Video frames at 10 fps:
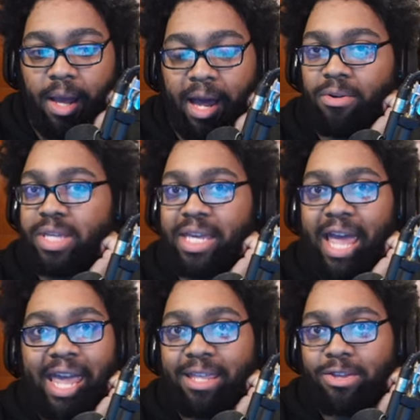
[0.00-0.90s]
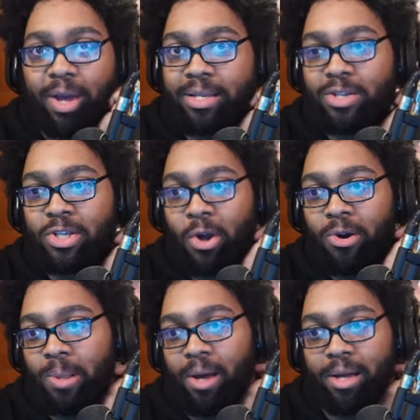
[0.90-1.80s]
I don't think Aether has a
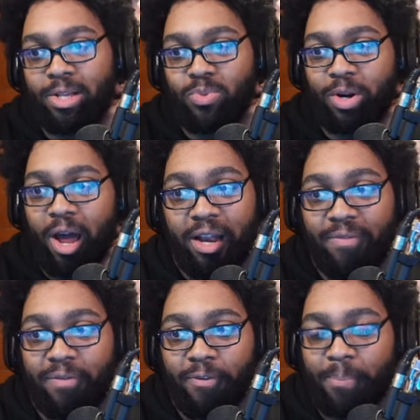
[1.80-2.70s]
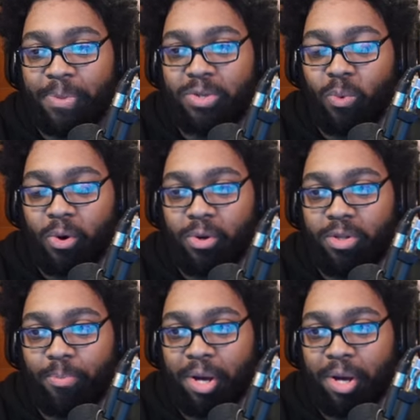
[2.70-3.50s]
starlog because we're not even from this world,